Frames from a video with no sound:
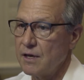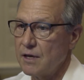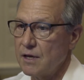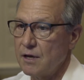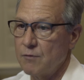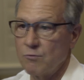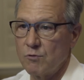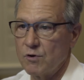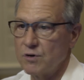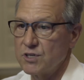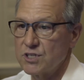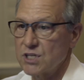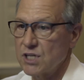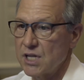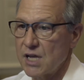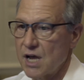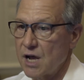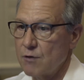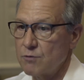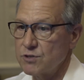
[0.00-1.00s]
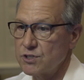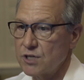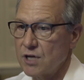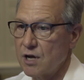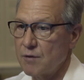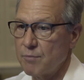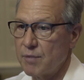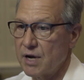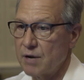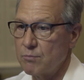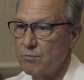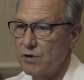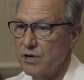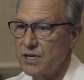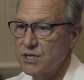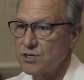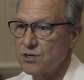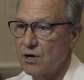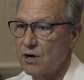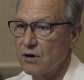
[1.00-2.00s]
And originally I was taught by a
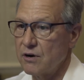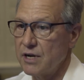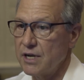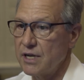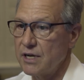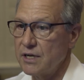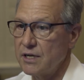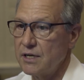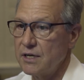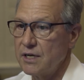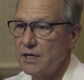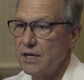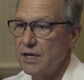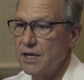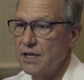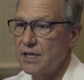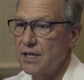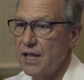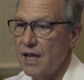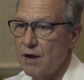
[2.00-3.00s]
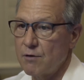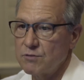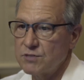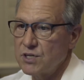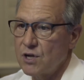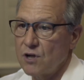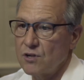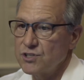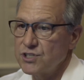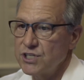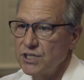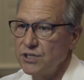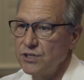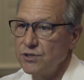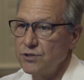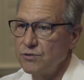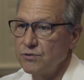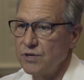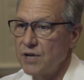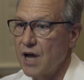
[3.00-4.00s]
British RN, and that was all she
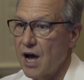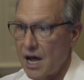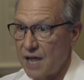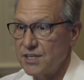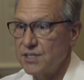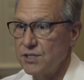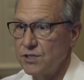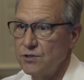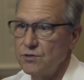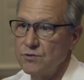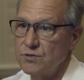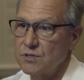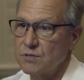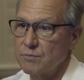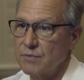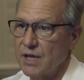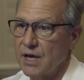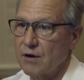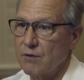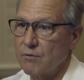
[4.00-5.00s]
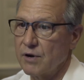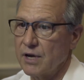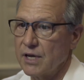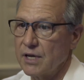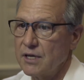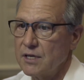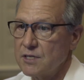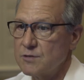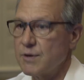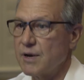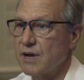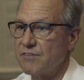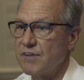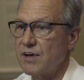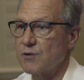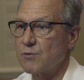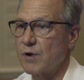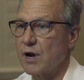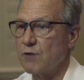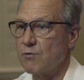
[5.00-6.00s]
knew, not to use them that way. As a
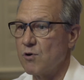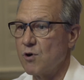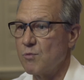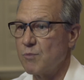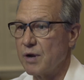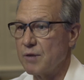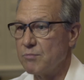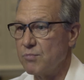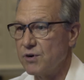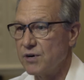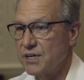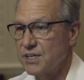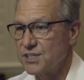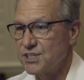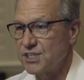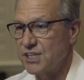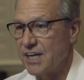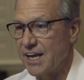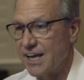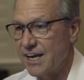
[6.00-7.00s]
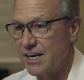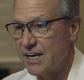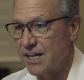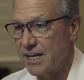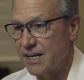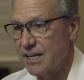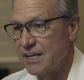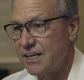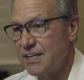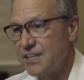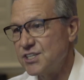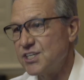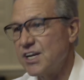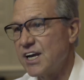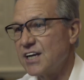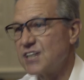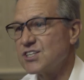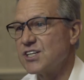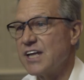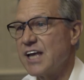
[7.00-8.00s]
fact, when I wrote my book and she edited, she
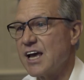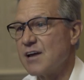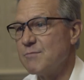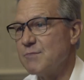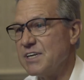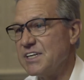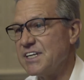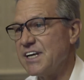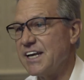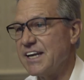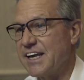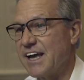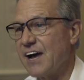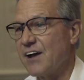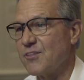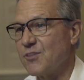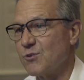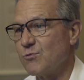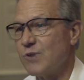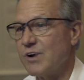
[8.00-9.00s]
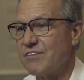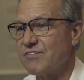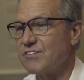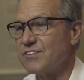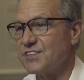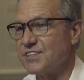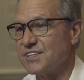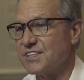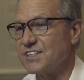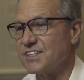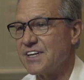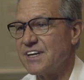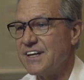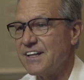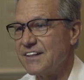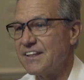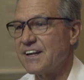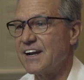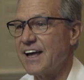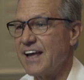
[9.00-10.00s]
actually had me take out the references
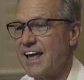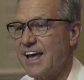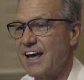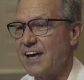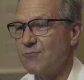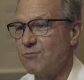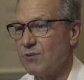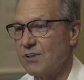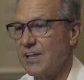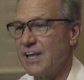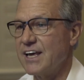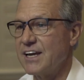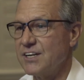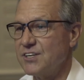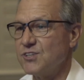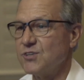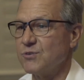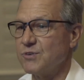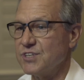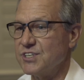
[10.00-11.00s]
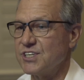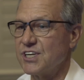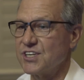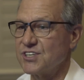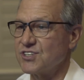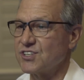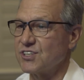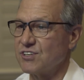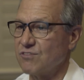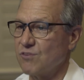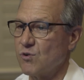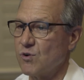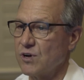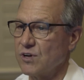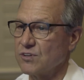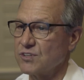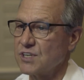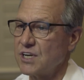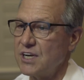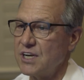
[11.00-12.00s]
that I had related to ingestion of
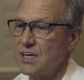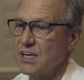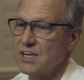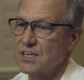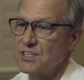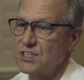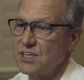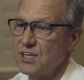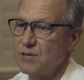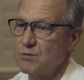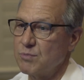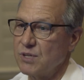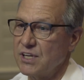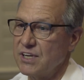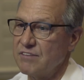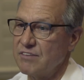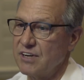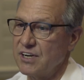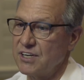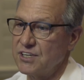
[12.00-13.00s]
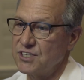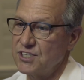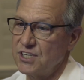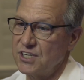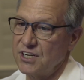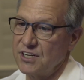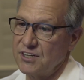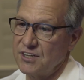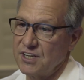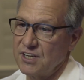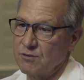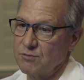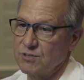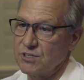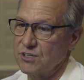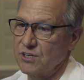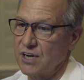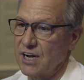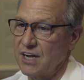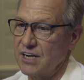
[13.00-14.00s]
oils because she didn't believe in it and she didn't think it was
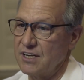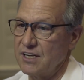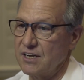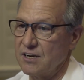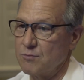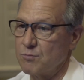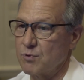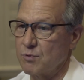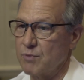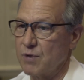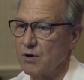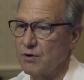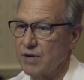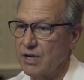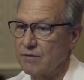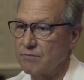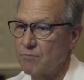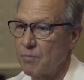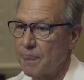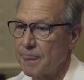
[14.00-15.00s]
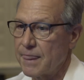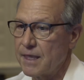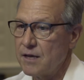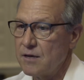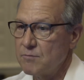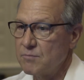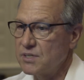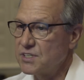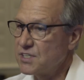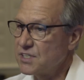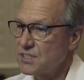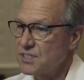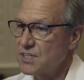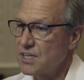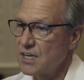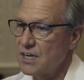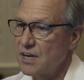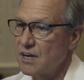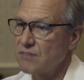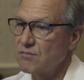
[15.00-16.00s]
a good idea to promote it. But since
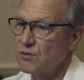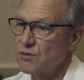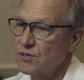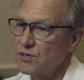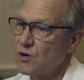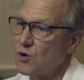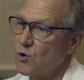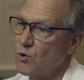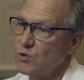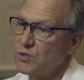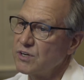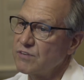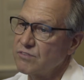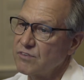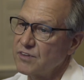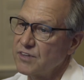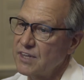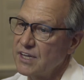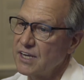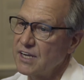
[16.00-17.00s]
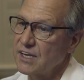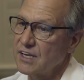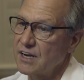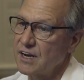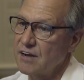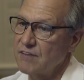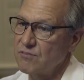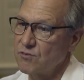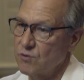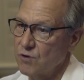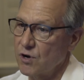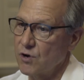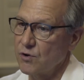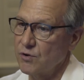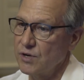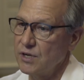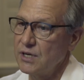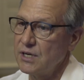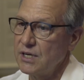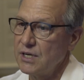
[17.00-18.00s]
then, I've learned a whole different thing and I've
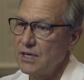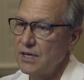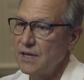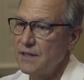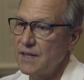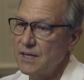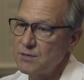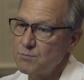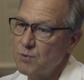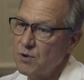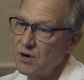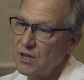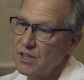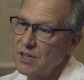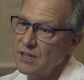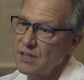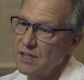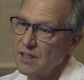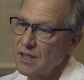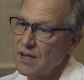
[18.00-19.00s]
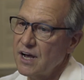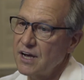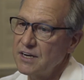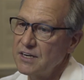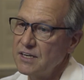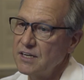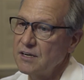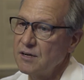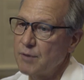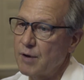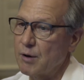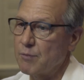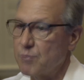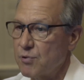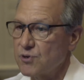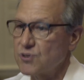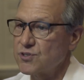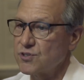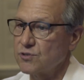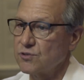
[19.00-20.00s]
grown. And that's part of the idea about
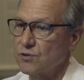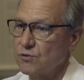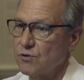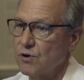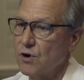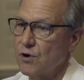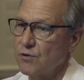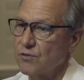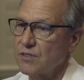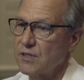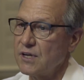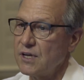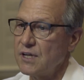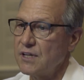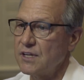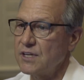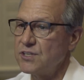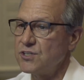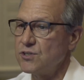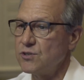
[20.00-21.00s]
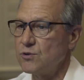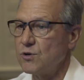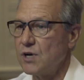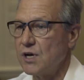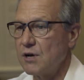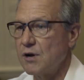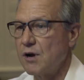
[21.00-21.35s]
personal growth, that you